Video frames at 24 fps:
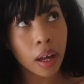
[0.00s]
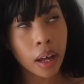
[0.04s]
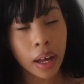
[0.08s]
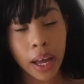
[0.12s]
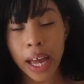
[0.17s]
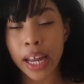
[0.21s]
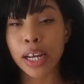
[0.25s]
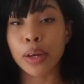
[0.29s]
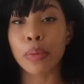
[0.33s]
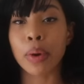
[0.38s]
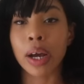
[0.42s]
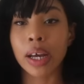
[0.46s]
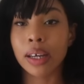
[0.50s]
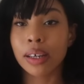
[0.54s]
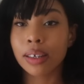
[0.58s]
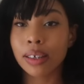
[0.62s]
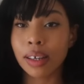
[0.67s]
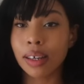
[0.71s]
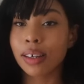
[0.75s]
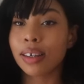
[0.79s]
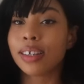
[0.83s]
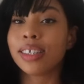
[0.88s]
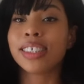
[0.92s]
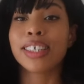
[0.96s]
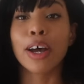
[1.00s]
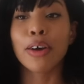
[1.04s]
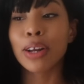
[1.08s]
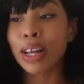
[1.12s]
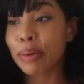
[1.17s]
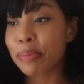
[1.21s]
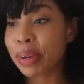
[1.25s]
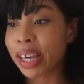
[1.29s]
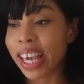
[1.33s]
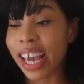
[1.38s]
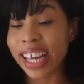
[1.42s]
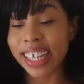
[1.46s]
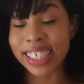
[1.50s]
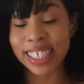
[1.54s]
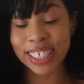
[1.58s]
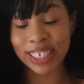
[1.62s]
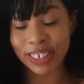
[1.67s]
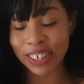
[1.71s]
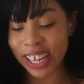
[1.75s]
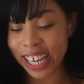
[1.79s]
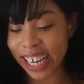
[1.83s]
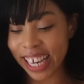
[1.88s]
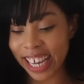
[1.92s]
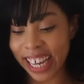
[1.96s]
Anyway, don't let me get
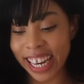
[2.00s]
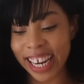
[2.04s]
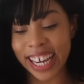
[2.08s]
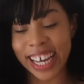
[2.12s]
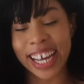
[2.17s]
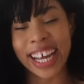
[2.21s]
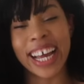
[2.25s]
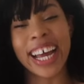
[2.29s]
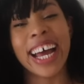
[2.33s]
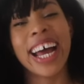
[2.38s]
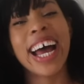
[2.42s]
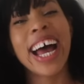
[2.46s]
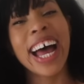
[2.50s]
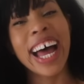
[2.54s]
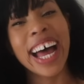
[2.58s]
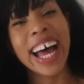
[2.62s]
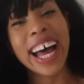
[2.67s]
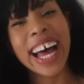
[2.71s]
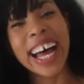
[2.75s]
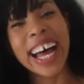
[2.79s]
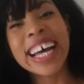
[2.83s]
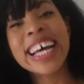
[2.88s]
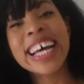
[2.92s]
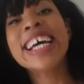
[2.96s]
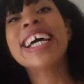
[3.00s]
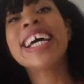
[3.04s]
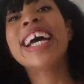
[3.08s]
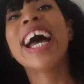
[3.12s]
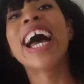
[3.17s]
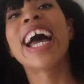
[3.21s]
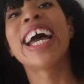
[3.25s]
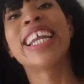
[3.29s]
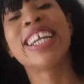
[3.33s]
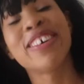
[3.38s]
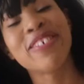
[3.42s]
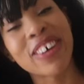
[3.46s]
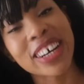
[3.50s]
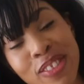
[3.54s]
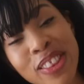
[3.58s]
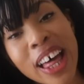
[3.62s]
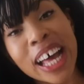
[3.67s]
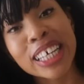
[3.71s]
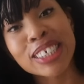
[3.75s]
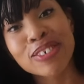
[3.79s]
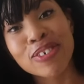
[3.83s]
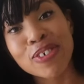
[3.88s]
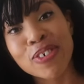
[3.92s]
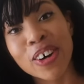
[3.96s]
into it again. Anyway,
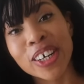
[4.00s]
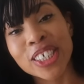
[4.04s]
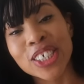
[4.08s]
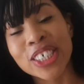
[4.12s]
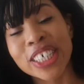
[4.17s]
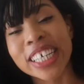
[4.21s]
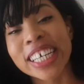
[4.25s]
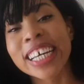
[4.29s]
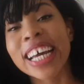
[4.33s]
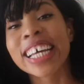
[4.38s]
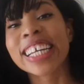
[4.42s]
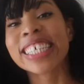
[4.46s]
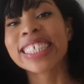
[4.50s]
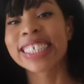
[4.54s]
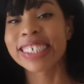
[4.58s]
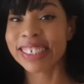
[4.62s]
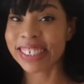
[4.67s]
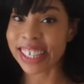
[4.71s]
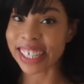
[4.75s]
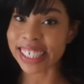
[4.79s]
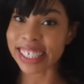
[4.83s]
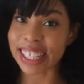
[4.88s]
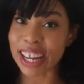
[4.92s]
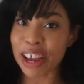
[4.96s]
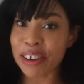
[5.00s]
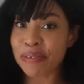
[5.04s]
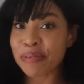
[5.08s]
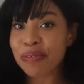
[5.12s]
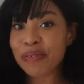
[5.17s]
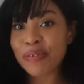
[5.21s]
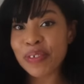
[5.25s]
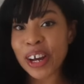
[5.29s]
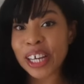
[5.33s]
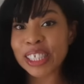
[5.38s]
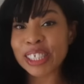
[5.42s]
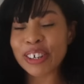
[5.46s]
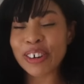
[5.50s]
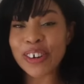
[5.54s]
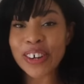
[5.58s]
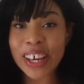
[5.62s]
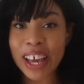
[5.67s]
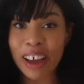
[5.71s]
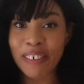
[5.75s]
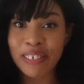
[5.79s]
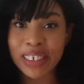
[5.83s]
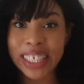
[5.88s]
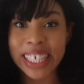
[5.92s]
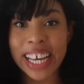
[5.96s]
thanks for watching, and until next time, Faito,
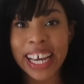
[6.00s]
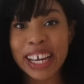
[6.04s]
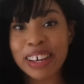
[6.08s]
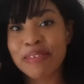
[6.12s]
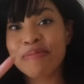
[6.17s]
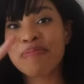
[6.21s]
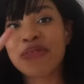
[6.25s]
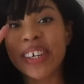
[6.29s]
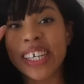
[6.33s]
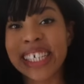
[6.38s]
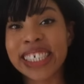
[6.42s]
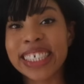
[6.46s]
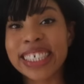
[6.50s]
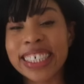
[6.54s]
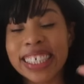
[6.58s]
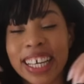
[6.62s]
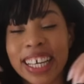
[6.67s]
Gavate, peace